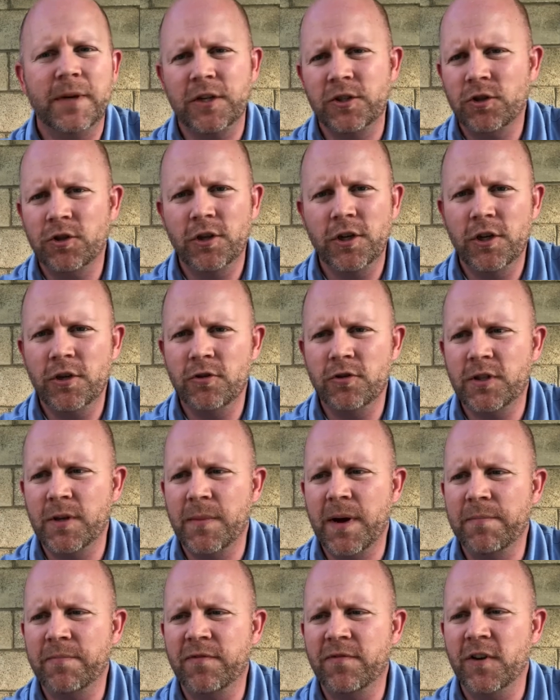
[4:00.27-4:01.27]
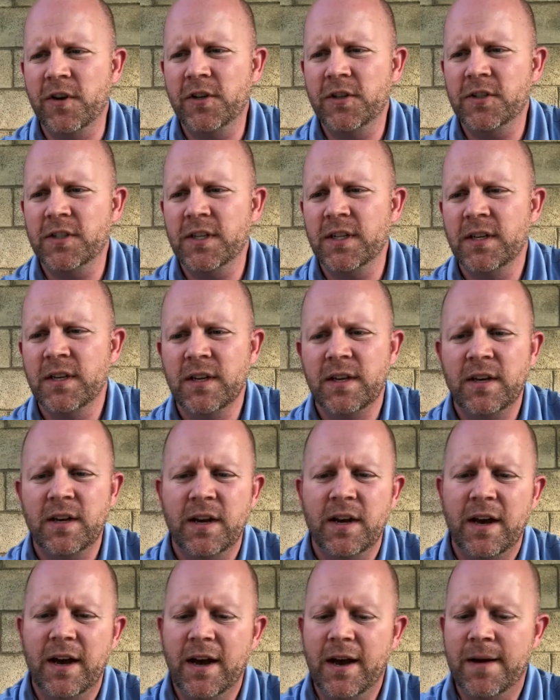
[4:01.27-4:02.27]
sure you use them up first,
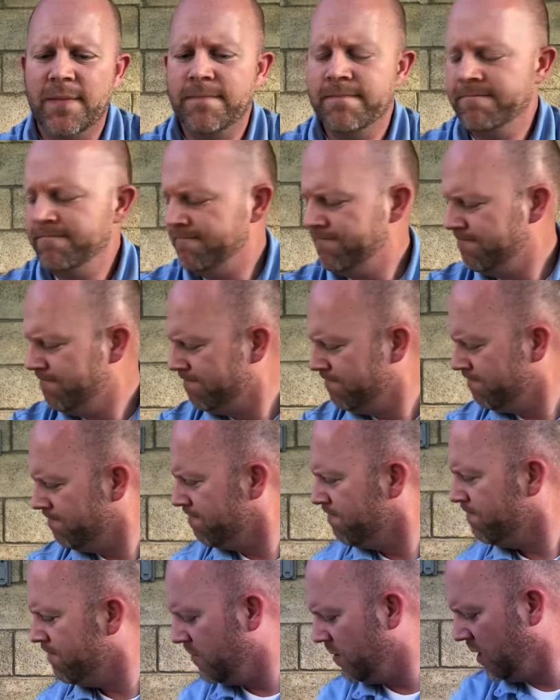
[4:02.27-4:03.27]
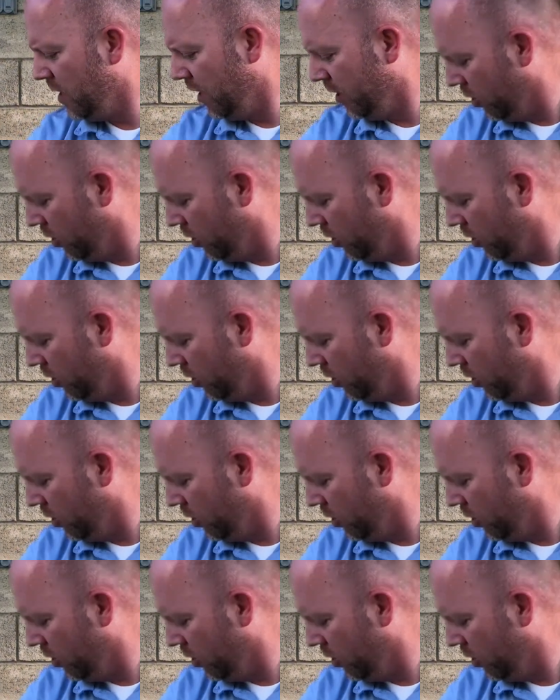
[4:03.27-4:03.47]
and you